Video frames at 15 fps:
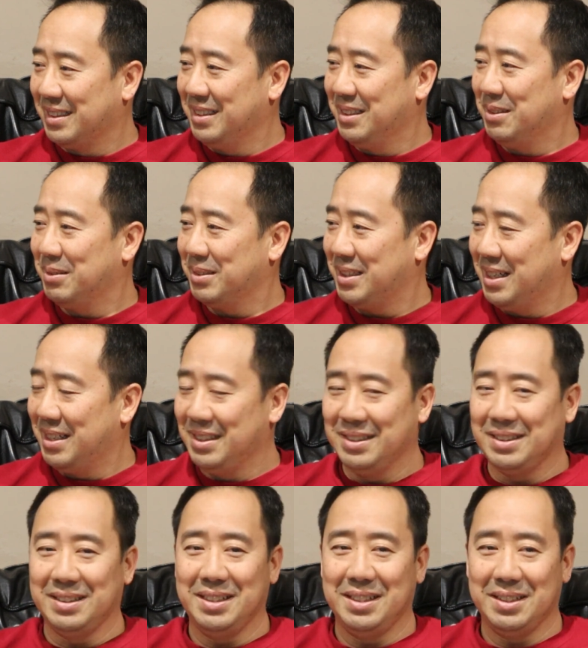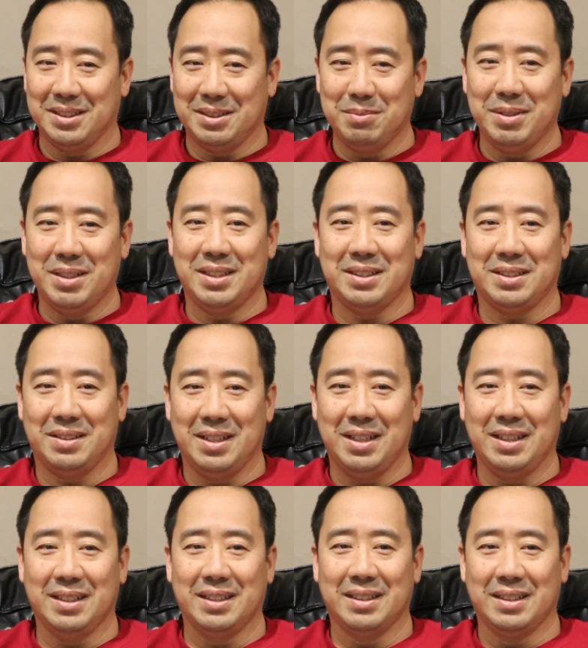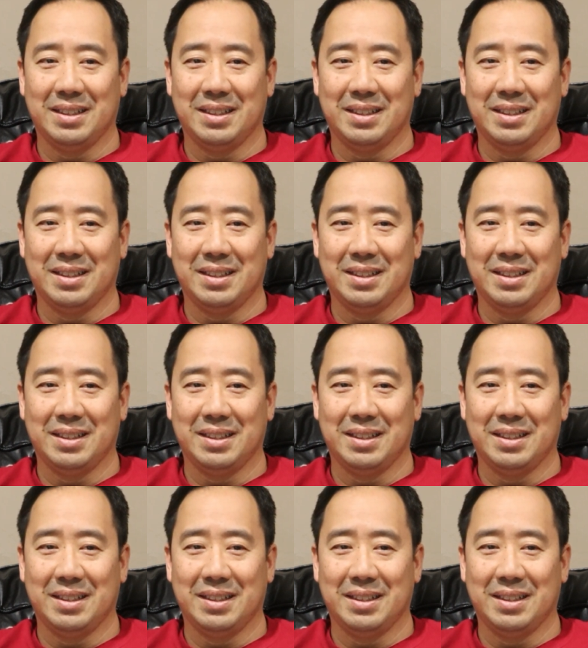You know what that is, a Dennis the Menace, right?